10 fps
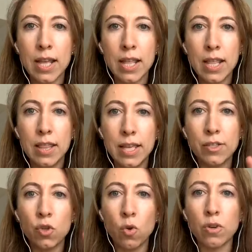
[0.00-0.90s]

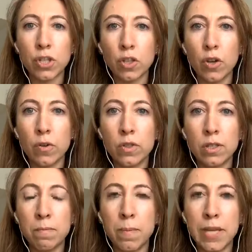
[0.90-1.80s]
this door is
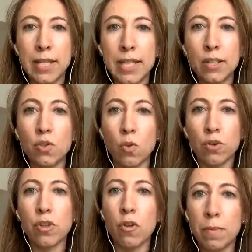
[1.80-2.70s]
closed, but these
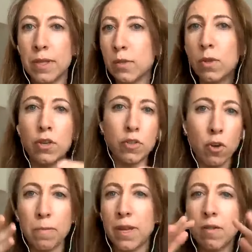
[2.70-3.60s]
doors open, these windows
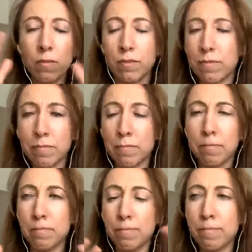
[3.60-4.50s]
open,
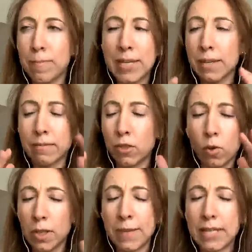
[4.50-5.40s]
I'm
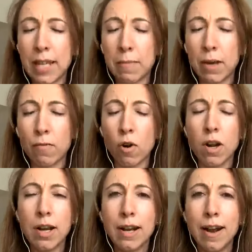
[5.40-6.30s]
totally mixing that metaphor.
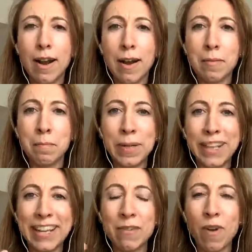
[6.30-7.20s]
Um, but
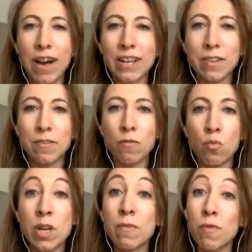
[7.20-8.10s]
like if I can
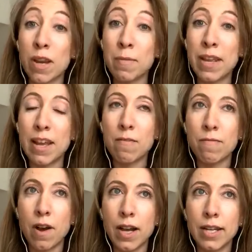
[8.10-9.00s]
reframe it and
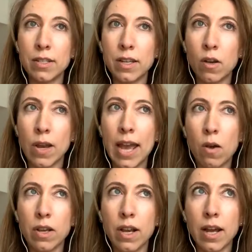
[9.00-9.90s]
find, okay,
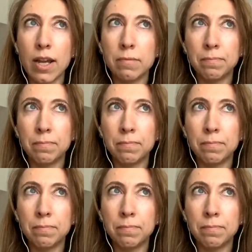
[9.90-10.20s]
how can I,